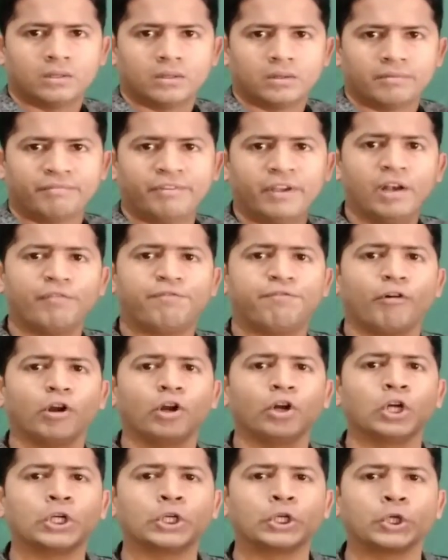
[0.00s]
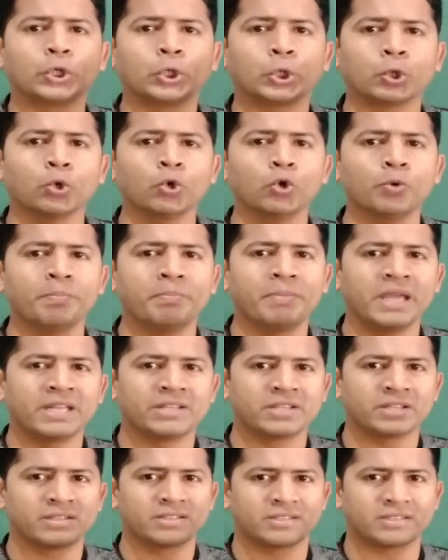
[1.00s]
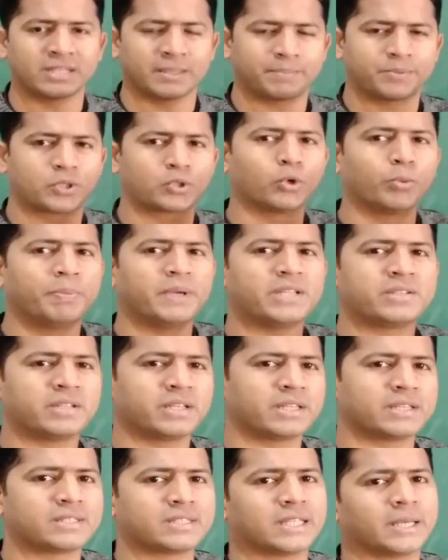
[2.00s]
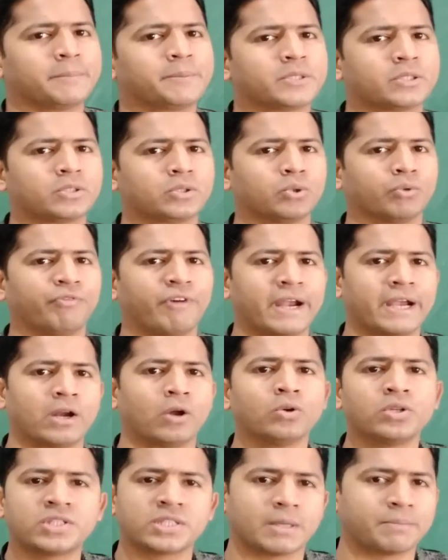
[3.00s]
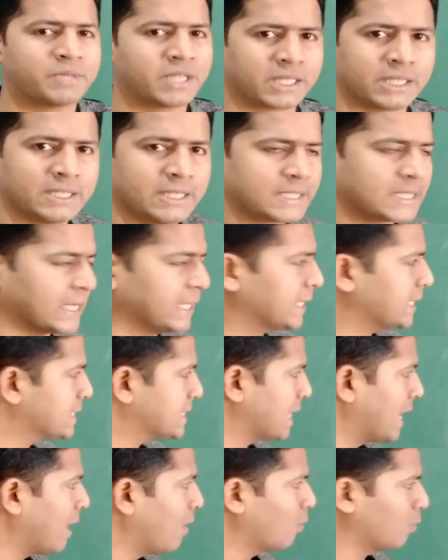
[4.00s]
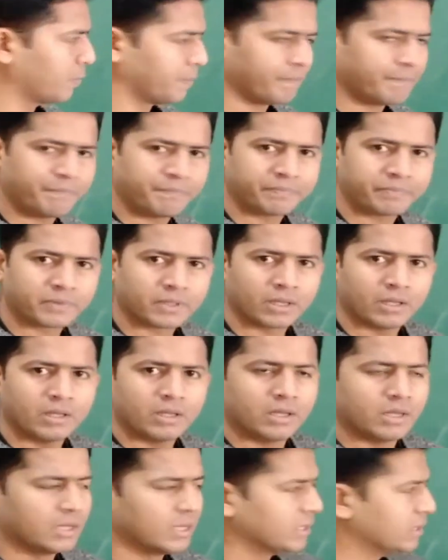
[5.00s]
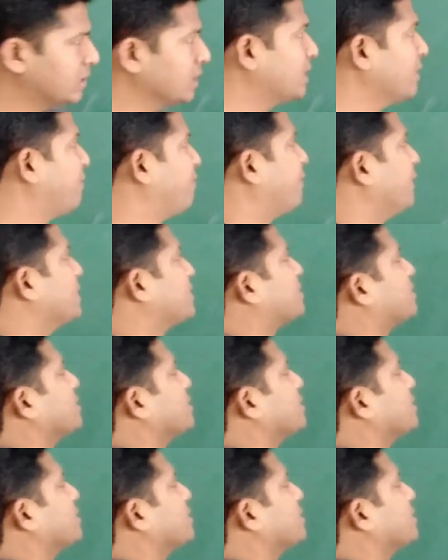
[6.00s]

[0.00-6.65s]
We'll follow two major steps, two basic steps to find out subject in the sentence. How? See, the first